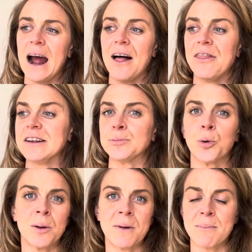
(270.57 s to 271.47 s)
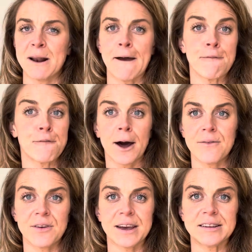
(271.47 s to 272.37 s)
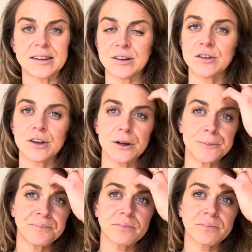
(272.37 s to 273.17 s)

at this point maybe like 5 years into